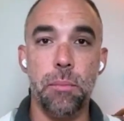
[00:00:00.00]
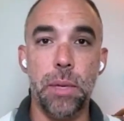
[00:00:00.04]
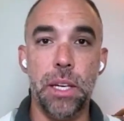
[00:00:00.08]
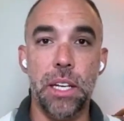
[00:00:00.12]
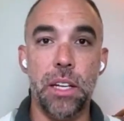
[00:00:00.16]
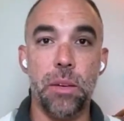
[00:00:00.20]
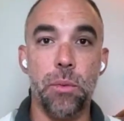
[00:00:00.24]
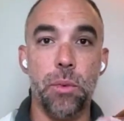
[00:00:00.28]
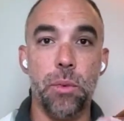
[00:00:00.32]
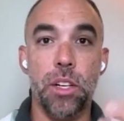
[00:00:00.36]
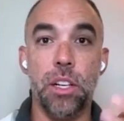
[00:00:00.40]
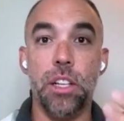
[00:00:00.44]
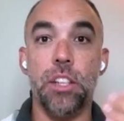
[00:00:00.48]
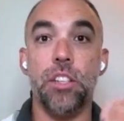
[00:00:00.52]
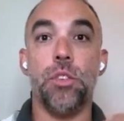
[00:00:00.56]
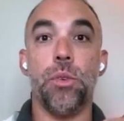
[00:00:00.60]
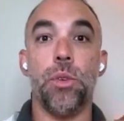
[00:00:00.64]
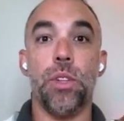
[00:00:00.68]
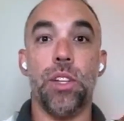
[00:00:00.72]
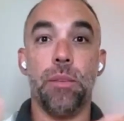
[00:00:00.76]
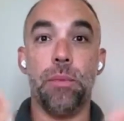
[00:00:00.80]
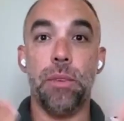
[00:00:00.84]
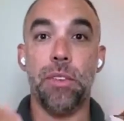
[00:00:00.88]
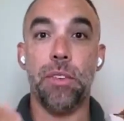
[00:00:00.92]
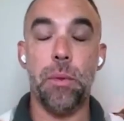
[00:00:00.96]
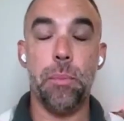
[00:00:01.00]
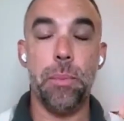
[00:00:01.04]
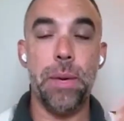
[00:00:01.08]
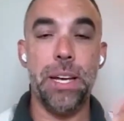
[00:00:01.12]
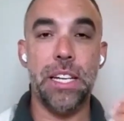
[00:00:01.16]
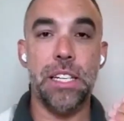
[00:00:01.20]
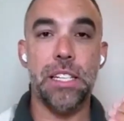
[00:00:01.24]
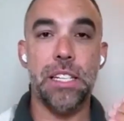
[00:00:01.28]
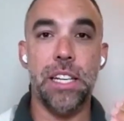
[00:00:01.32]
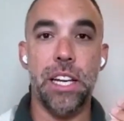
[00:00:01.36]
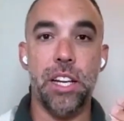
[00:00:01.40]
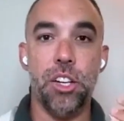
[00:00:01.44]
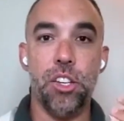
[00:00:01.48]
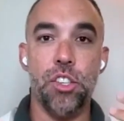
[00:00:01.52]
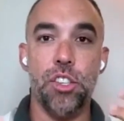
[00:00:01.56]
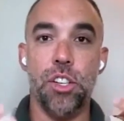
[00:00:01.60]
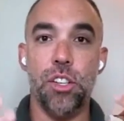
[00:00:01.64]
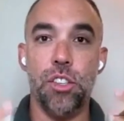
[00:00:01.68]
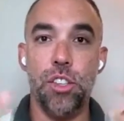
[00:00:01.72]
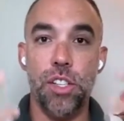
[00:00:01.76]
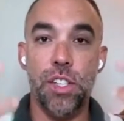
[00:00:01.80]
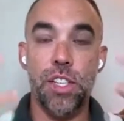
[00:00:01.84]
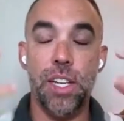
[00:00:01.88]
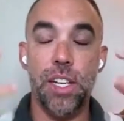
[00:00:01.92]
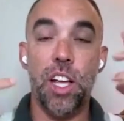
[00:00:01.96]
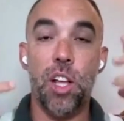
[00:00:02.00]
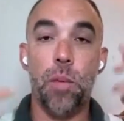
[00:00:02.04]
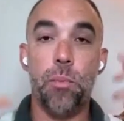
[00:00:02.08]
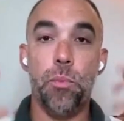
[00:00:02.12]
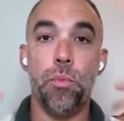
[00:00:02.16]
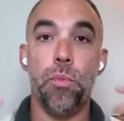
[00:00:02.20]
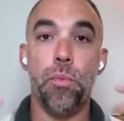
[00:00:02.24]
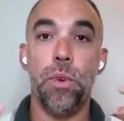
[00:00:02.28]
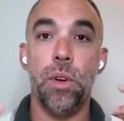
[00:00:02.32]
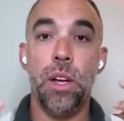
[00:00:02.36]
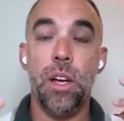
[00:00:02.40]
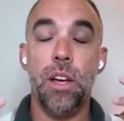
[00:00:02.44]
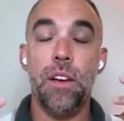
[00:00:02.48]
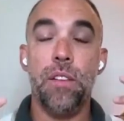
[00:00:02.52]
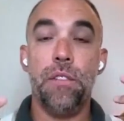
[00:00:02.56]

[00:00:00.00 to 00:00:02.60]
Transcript: meaning we're going to do a little bit of a meditation just to help